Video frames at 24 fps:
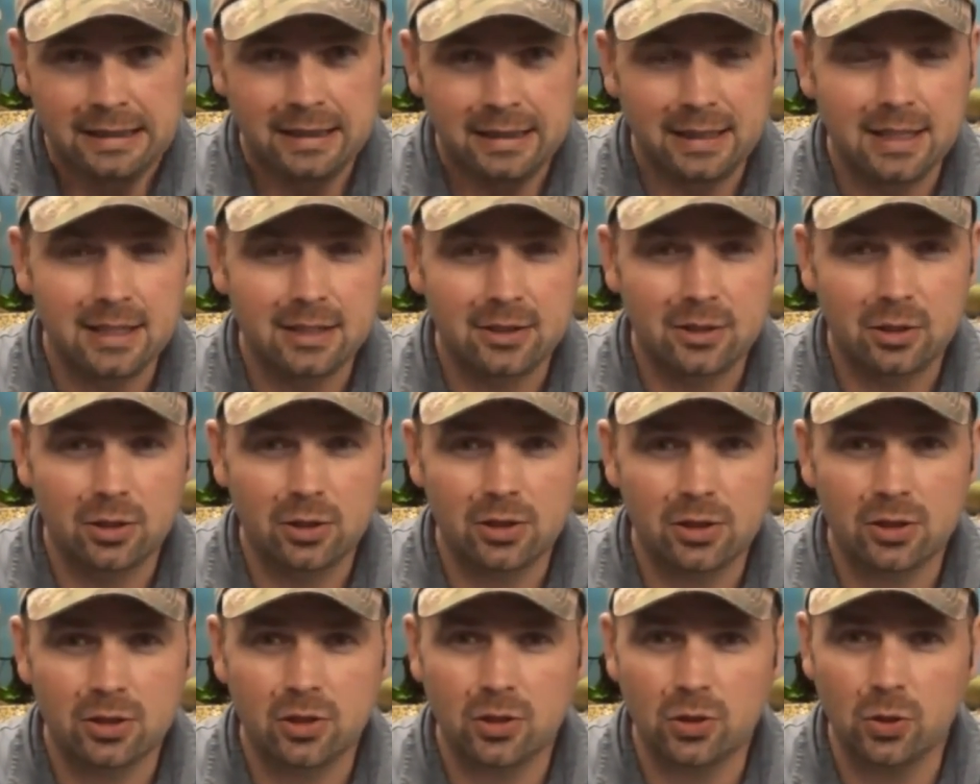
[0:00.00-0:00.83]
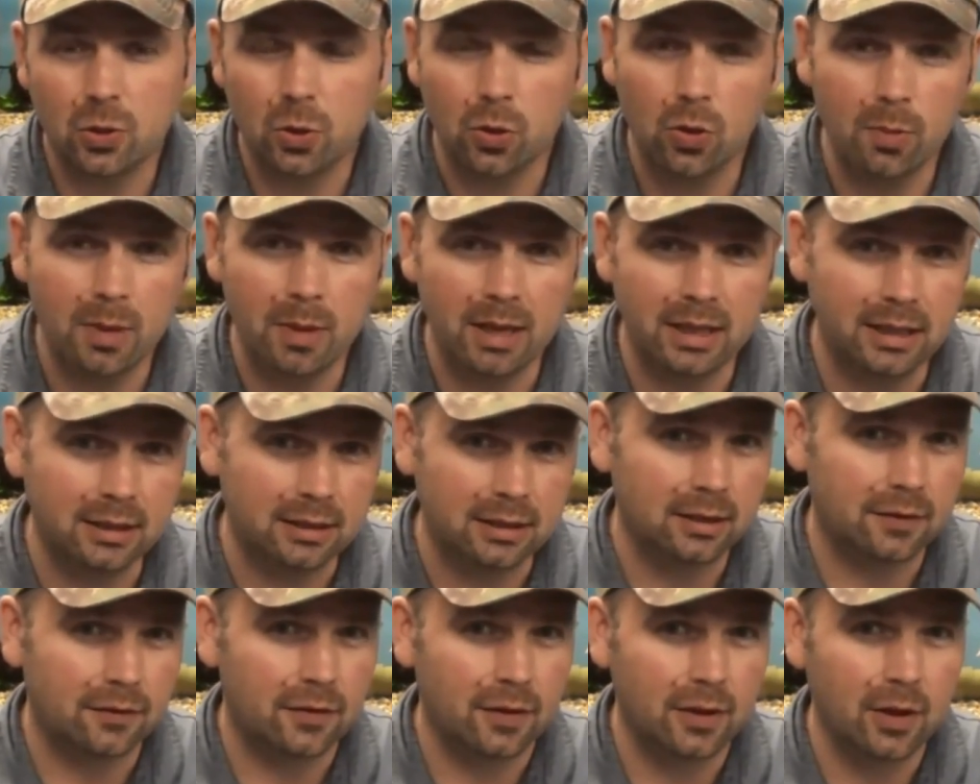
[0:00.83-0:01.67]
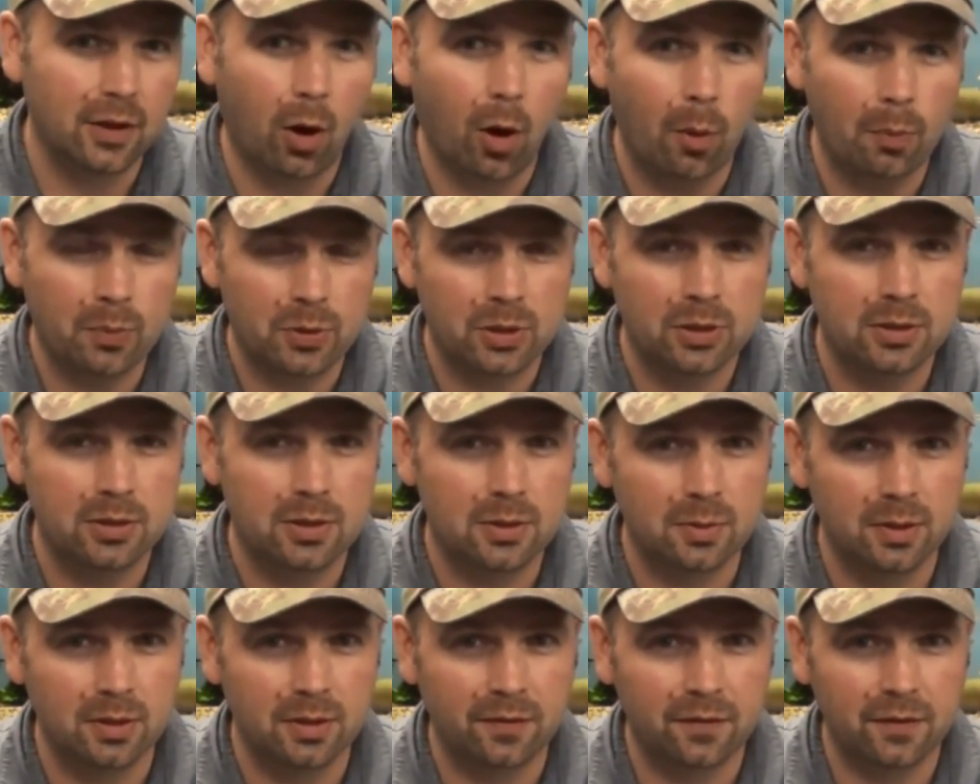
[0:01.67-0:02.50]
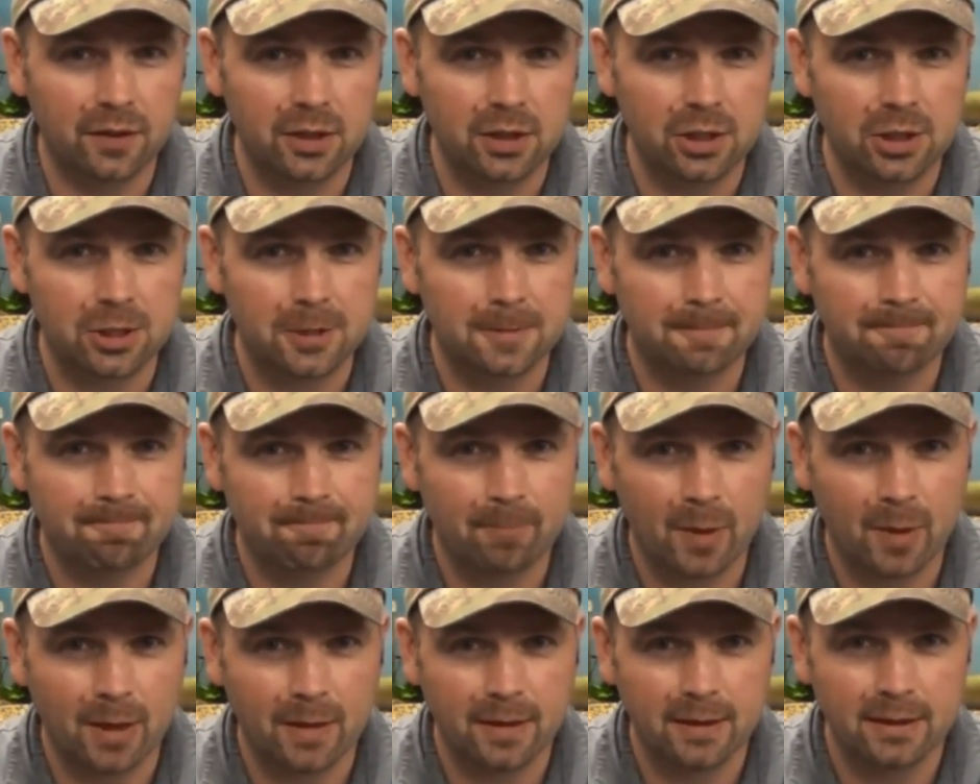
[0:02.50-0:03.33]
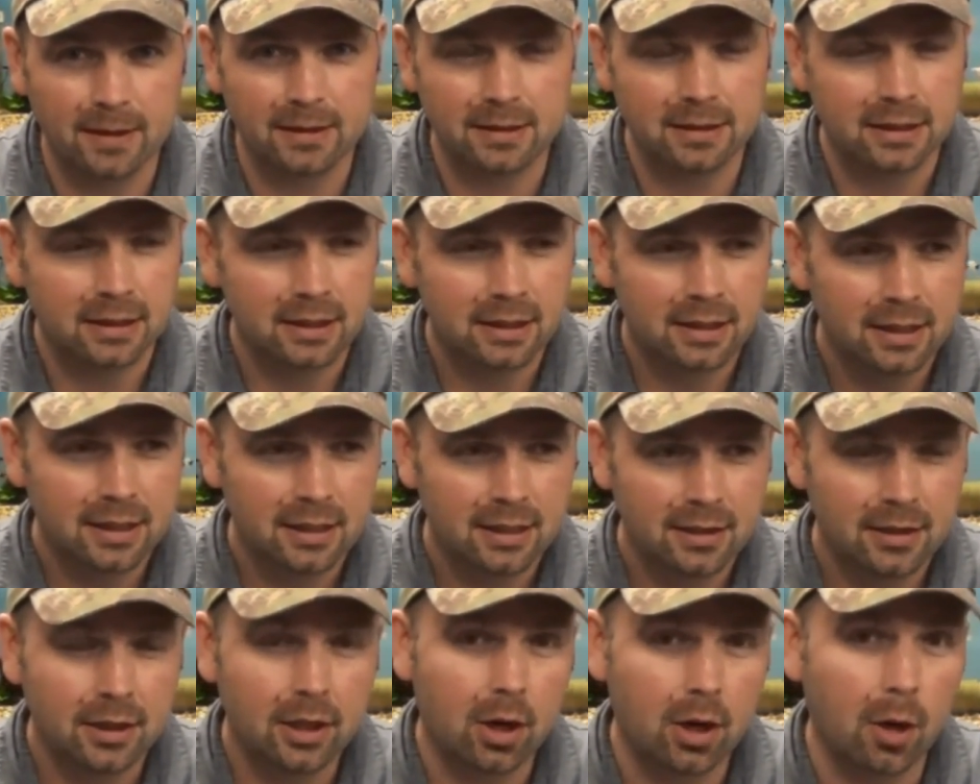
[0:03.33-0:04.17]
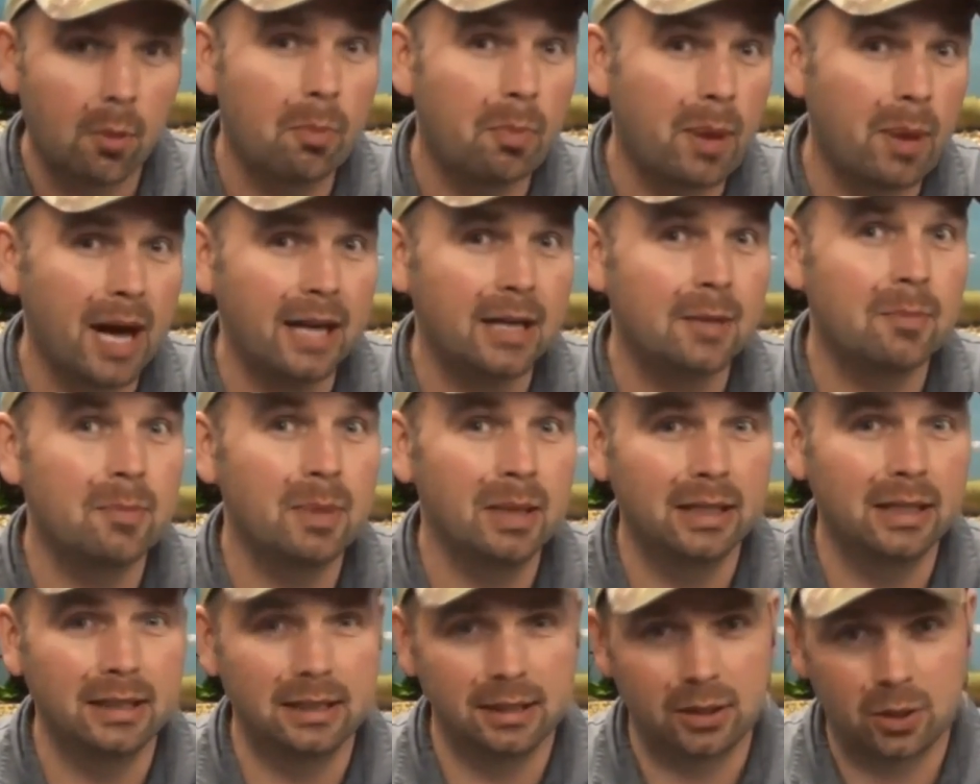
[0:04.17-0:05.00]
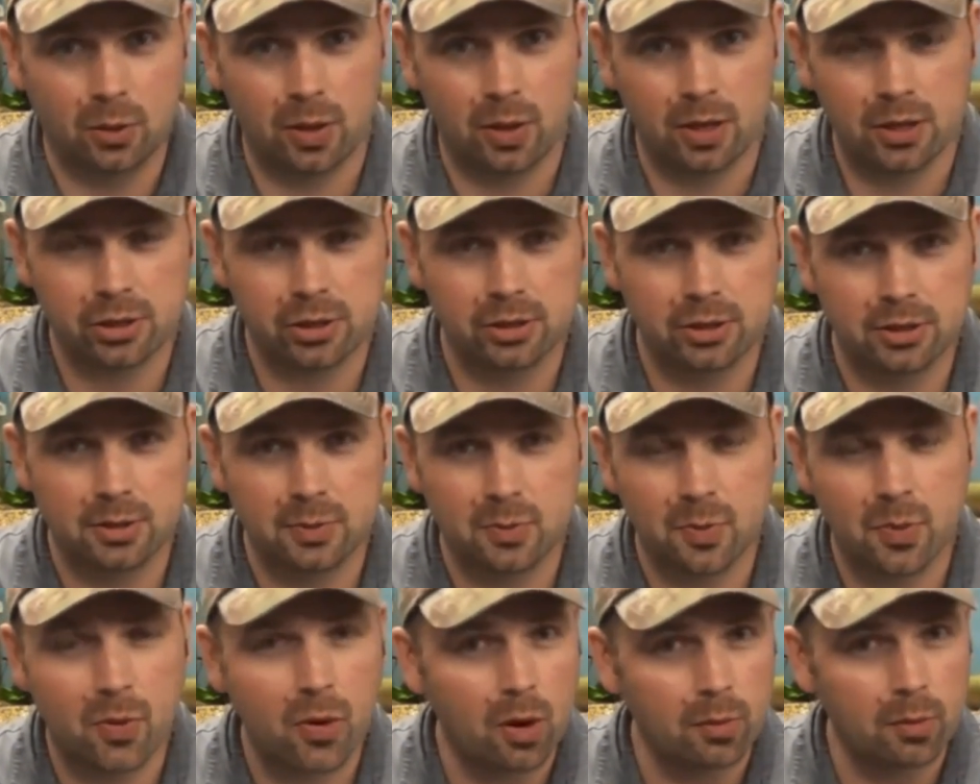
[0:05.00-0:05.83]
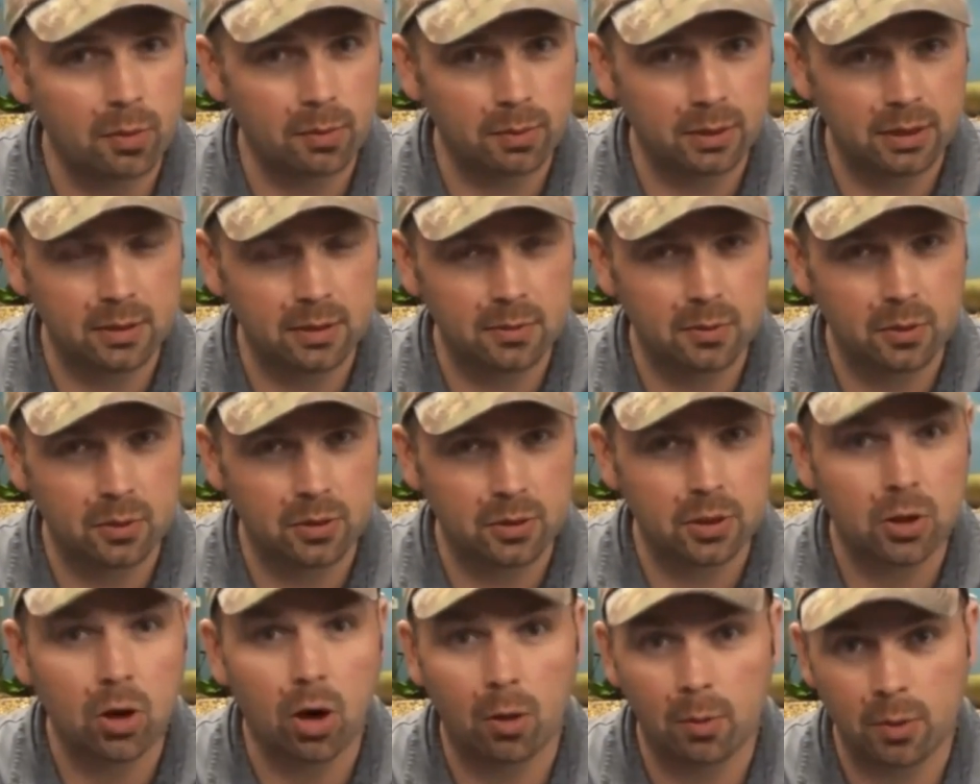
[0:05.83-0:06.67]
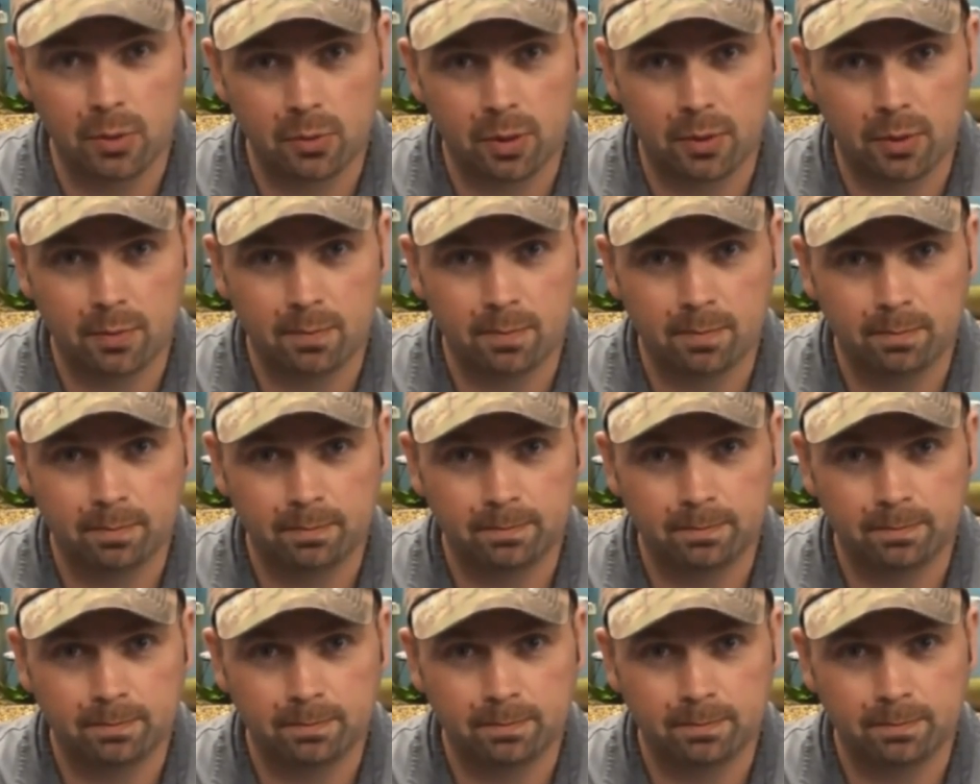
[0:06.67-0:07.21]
There's just so many different options with fish that the compatibility question is probably the most common one.